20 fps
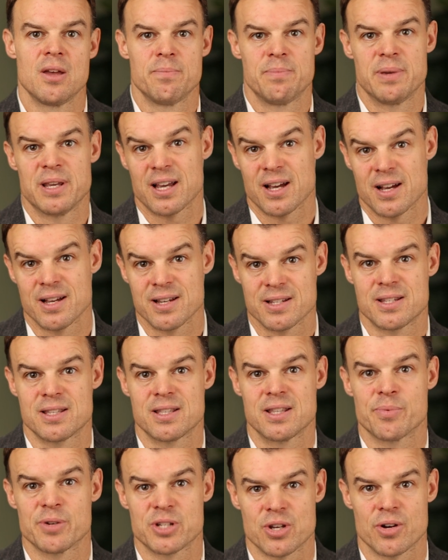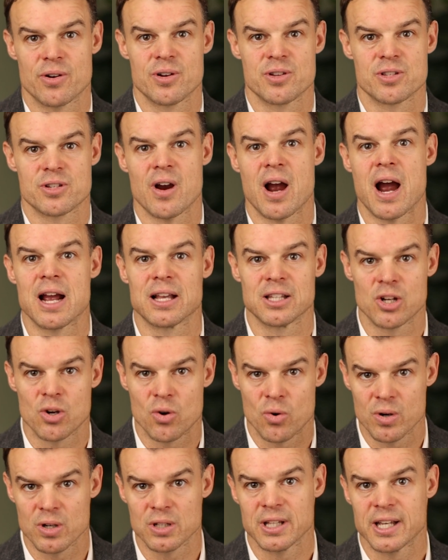because the returns are highly
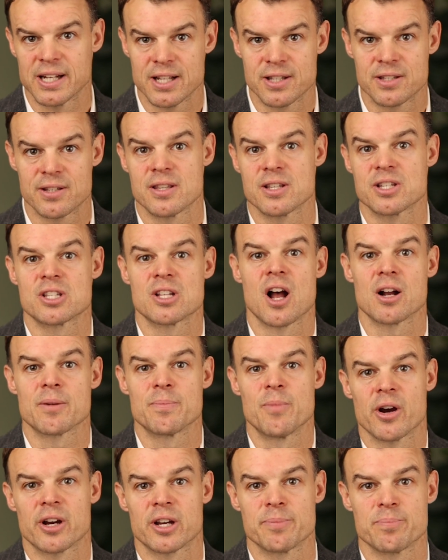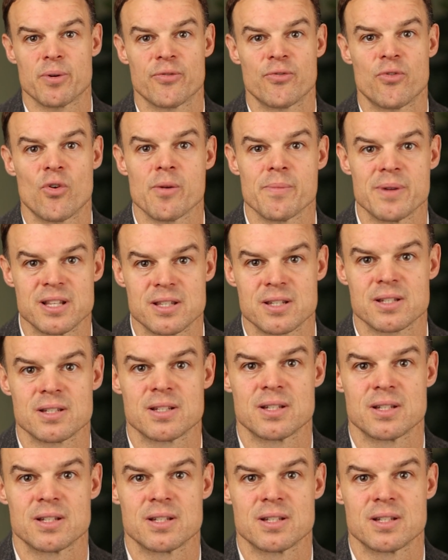correlated to the stock market performance.